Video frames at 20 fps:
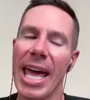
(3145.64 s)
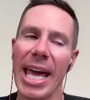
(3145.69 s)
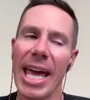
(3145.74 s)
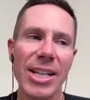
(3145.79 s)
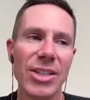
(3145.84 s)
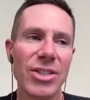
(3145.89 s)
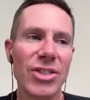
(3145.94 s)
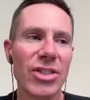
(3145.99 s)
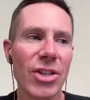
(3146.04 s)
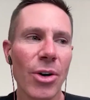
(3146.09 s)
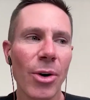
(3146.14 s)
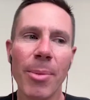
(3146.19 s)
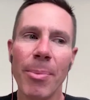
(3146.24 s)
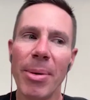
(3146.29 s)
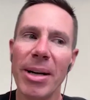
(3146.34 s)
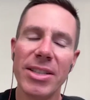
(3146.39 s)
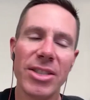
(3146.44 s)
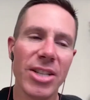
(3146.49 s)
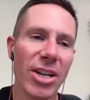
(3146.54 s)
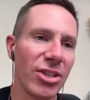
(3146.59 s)
It's so good,
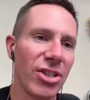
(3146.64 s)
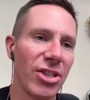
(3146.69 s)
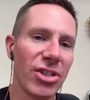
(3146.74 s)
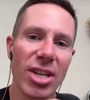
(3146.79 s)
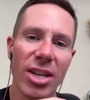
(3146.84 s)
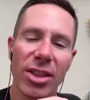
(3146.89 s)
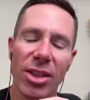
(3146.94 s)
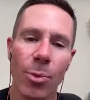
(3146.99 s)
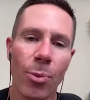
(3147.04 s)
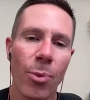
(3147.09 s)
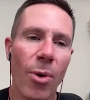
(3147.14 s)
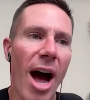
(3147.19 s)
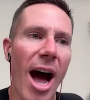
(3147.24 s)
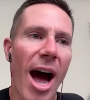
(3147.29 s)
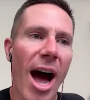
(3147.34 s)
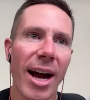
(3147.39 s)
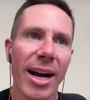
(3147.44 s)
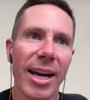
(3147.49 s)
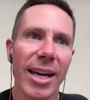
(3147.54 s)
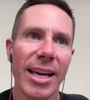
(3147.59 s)
but he touches on The
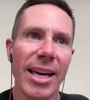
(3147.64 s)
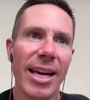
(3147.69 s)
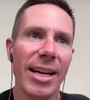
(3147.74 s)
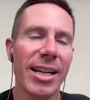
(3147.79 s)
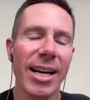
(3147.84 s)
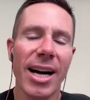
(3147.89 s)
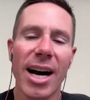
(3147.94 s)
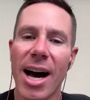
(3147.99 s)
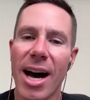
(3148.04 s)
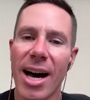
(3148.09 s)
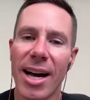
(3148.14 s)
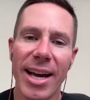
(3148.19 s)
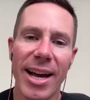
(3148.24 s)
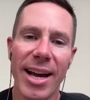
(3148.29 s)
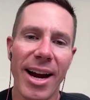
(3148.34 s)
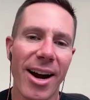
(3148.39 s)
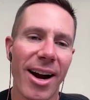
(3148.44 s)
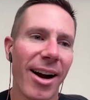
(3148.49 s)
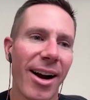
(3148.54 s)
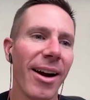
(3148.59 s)
Rock and Con
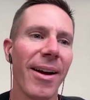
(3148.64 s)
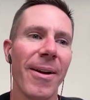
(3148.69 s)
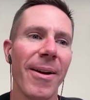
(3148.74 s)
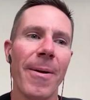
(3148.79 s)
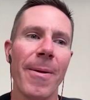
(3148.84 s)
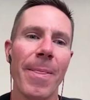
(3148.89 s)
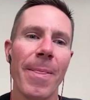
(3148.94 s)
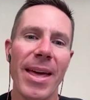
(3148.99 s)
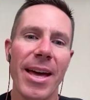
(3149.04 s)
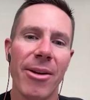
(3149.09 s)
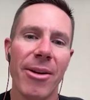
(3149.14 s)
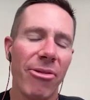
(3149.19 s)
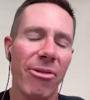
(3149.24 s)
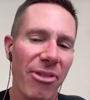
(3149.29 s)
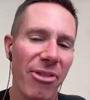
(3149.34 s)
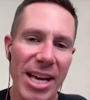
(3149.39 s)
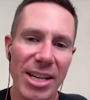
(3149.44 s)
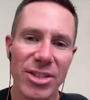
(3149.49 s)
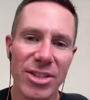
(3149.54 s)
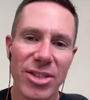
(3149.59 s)
Air and
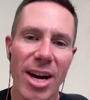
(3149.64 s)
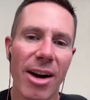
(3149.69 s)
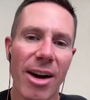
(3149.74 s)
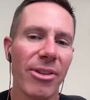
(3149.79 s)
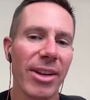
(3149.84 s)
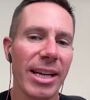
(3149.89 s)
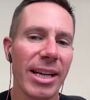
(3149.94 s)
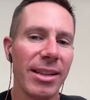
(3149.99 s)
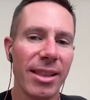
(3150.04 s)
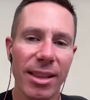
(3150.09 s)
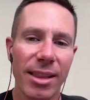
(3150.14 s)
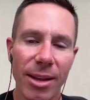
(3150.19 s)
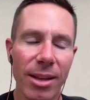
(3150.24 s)
Face Off, like